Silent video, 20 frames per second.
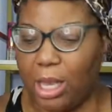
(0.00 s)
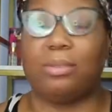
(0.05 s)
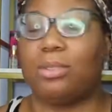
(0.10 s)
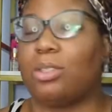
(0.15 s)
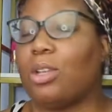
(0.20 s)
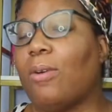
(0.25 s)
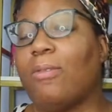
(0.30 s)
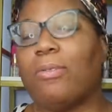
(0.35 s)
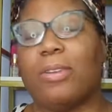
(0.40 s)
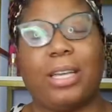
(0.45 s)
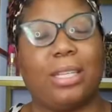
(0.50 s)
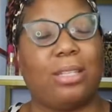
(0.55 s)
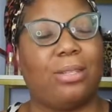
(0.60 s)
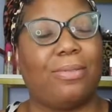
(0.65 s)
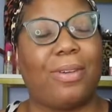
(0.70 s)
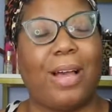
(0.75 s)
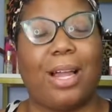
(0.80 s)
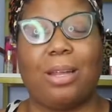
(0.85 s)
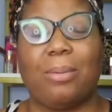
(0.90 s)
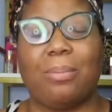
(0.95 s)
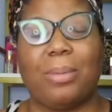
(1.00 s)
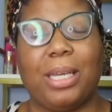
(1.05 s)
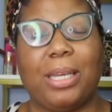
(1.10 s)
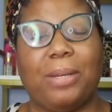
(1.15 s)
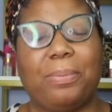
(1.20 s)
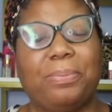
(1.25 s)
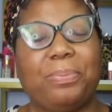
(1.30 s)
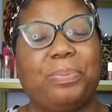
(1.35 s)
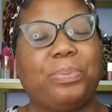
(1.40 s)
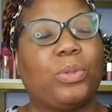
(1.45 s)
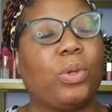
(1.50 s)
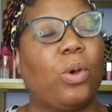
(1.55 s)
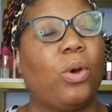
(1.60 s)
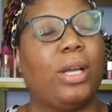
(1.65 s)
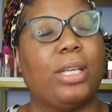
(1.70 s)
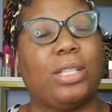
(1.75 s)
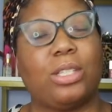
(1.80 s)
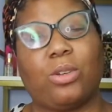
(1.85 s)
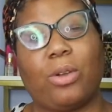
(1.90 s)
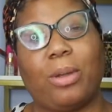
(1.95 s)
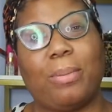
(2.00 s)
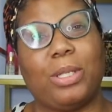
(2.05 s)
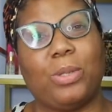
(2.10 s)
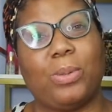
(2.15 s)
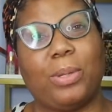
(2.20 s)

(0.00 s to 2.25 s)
Don't forget to follow me on Instagram and